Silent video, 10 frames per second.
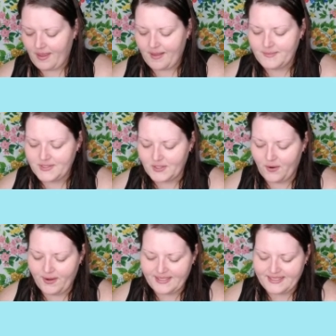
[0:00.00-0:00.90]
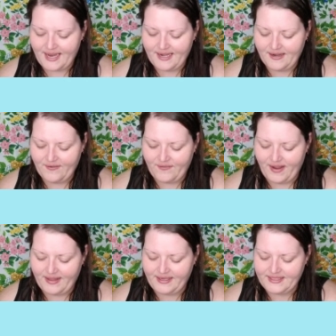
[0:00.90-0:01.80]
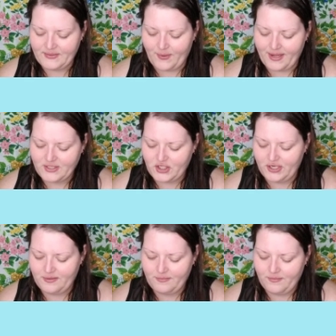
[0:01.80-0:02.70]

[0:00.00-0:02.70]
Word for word: I'm so excited to finally swatch it.